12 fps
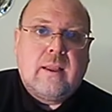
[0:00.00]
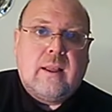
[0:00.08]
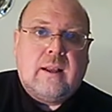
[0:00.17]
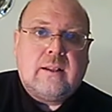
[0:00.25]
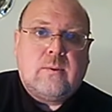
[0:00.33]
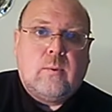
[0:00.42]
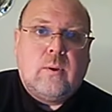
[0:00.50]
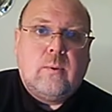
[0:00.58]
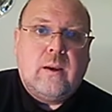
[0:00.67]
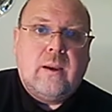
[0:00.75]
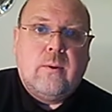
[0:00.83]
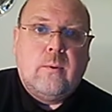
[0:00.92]
That's what
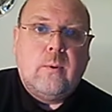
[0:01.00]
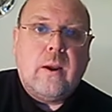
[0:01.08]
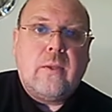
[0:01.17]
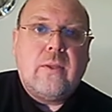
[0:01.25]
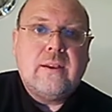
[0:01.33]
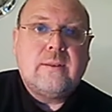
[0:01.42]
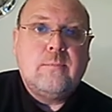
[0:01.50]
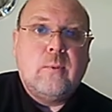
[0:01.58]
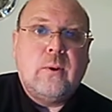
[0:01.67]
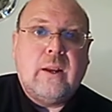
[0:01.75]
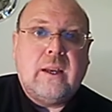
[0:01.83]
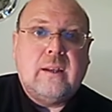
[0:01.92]
we read this
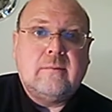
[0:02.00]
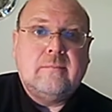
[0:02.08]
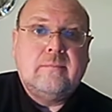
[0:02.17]
morning.